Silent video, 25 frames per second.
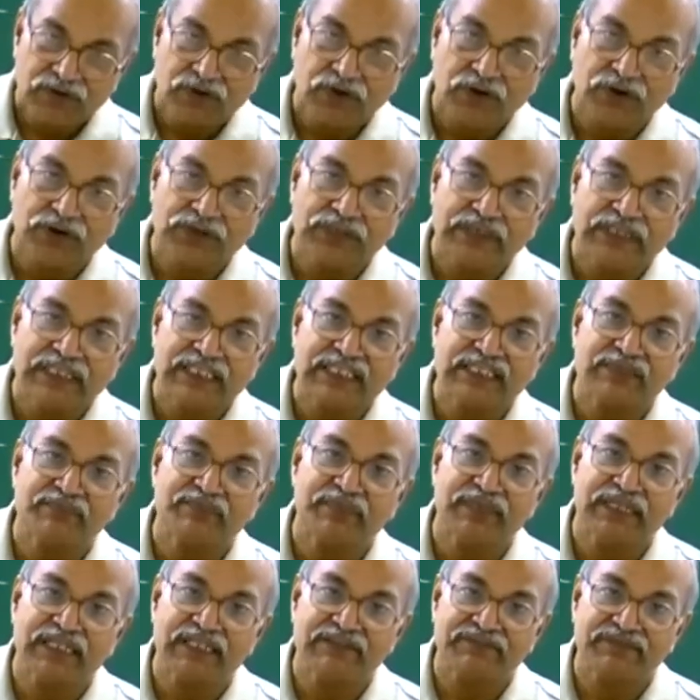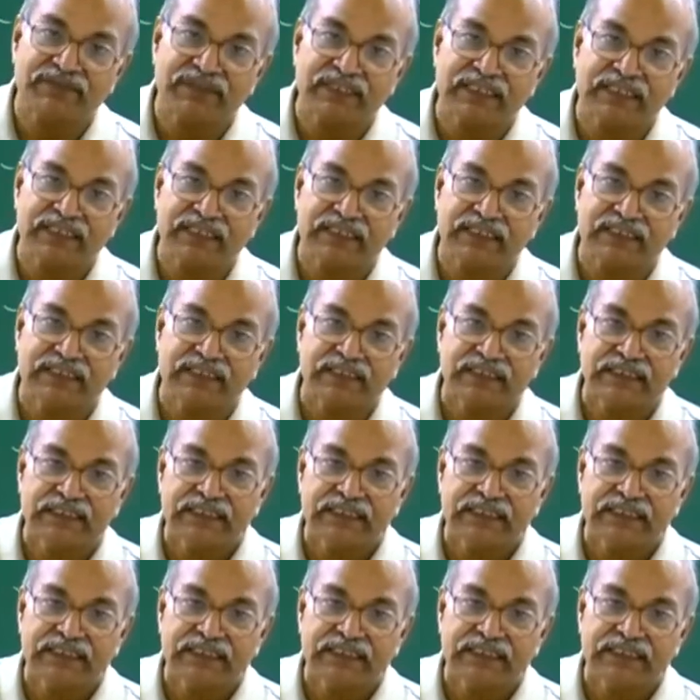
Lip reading: on this periphery.